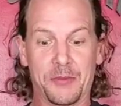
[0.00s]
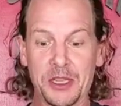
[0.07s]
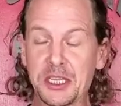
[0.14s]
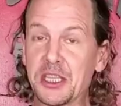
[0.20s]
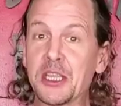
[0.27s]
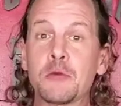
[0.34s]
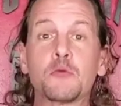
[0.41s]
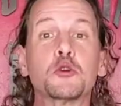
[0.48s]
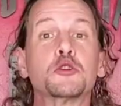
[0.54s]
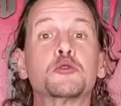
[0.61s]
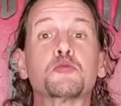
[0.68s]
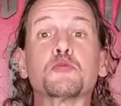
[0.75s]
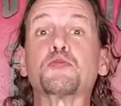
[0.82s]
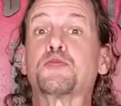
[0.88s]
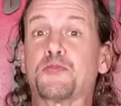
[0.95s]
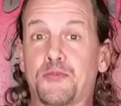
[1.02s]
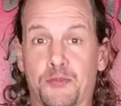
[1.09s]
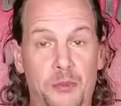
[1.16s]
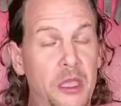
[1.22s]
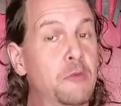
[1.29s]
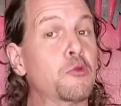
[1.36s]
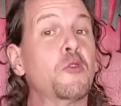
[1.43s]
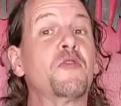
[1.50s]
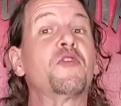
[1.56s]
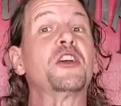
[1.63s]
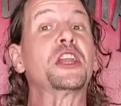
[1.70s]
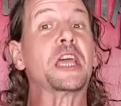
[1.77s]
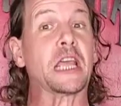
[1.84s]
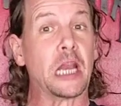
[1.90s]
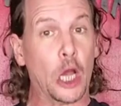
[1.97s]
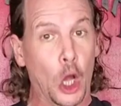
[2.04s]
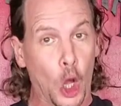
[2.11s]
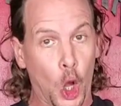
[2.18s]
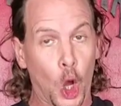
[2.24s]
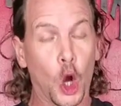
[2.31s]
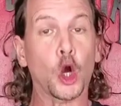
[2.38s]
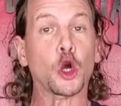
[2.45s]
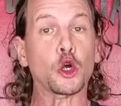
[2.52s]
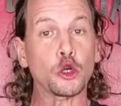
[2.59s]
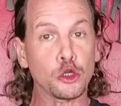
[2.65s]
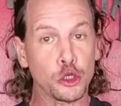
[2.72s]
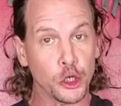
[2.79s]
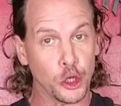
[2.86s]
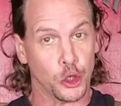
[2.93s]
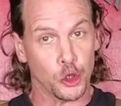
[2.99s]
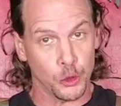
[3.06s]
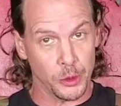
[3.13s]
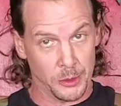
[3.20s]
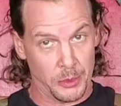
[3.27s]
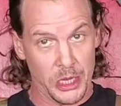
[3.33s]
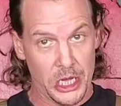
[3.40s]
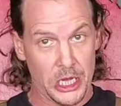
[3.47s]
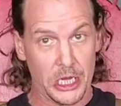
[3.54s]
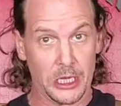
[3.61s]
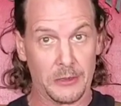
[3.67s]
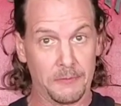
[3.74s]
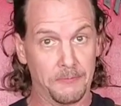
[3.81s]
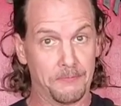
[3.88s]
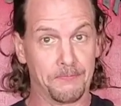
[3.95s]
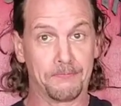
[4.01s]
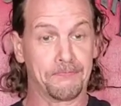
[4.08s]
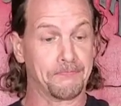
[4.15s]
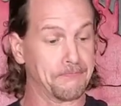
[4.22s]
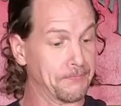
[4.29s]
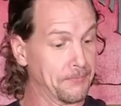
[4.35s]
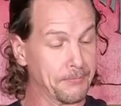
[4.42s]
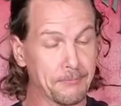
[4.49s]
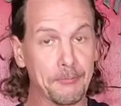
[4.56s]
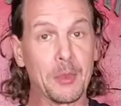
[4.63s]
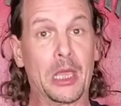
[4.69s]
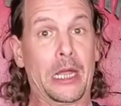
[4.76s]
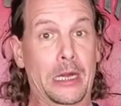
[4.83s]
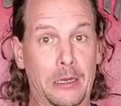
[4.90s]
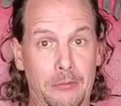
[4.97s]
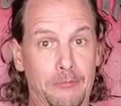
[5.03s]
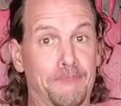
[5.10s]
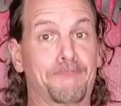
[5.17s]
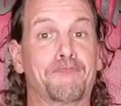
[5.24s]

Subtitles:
This thing will fit a large human being. Like,